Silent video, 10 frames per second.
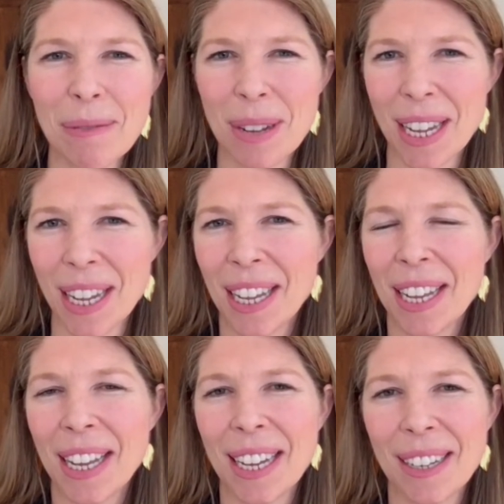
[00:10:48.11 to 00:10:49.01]
We
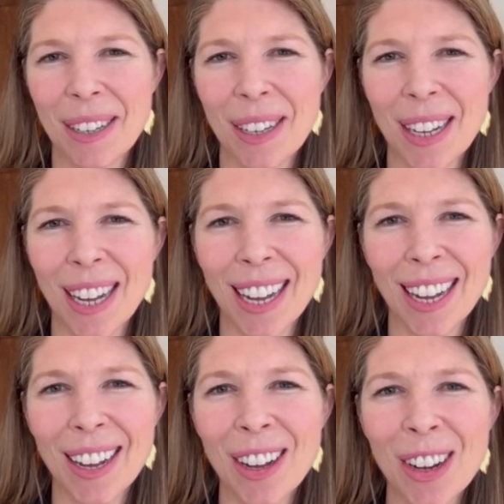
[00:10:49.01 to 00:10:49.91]

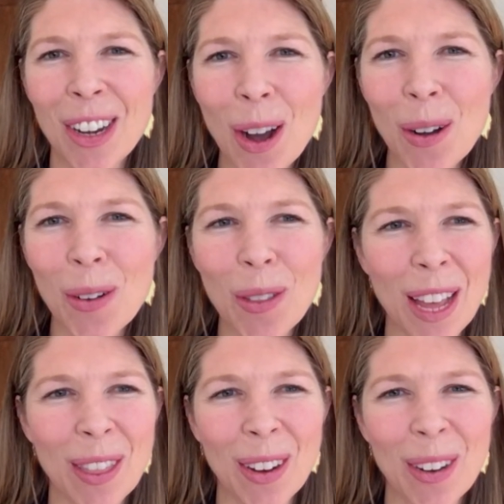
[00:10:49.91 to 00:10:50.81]
uh, know
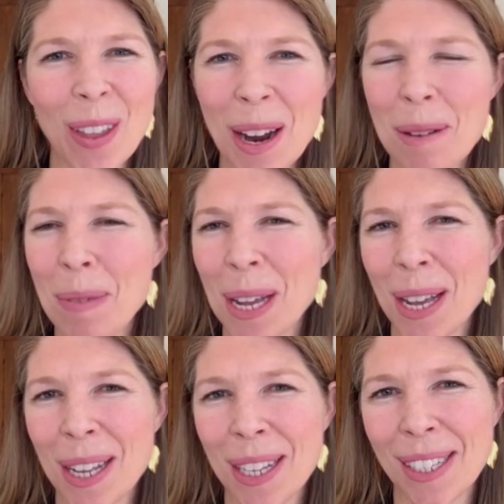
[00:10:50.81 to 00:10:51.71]
that they're there
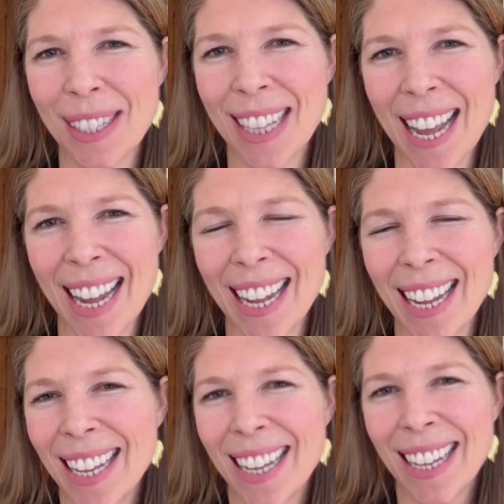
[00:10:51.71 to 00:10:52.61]
because
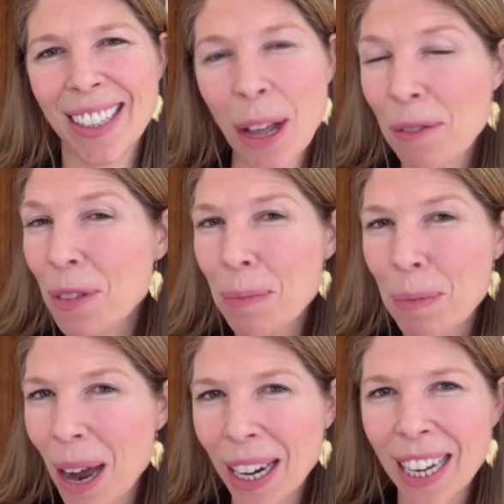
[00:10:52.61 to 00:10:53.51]
they love the
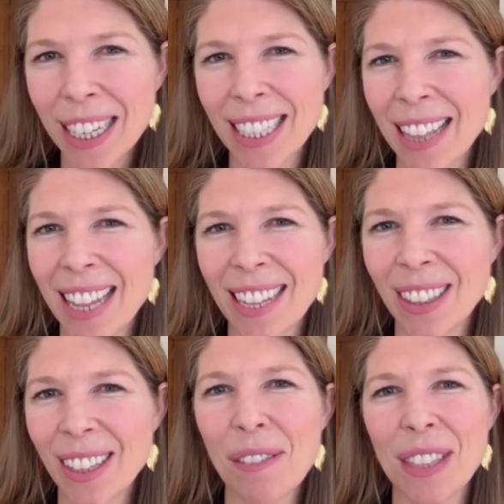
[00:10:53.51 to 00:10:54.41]
product and they
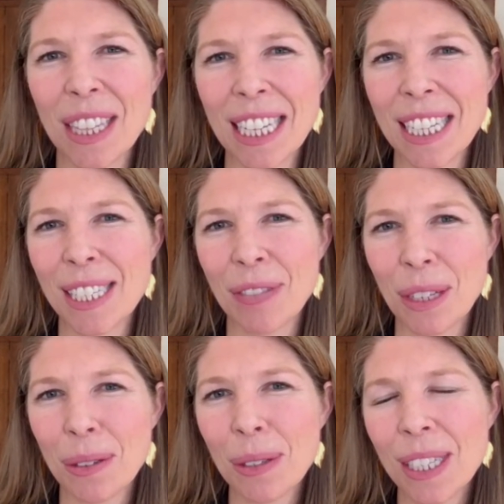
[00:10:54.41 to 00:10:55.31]
love the ease of
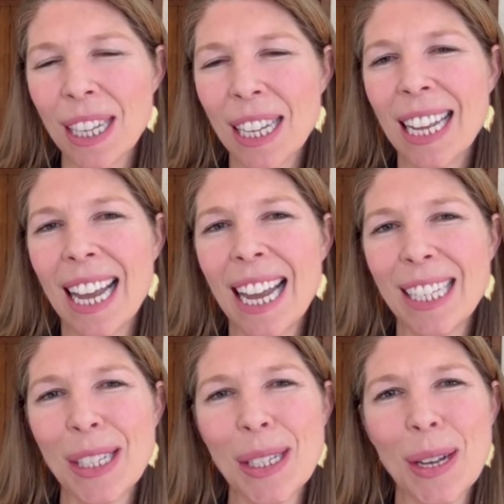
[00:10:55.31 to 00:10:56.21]
use.
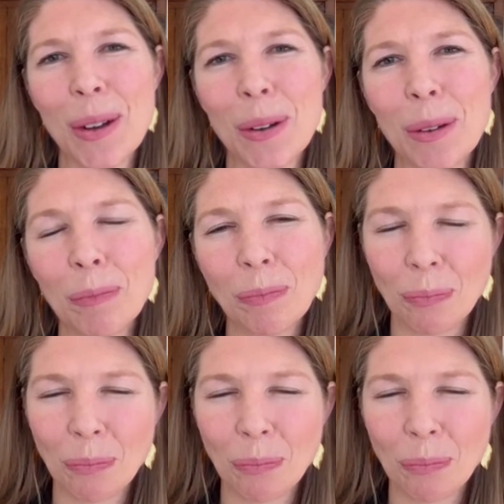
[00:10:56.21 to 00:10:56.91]
And so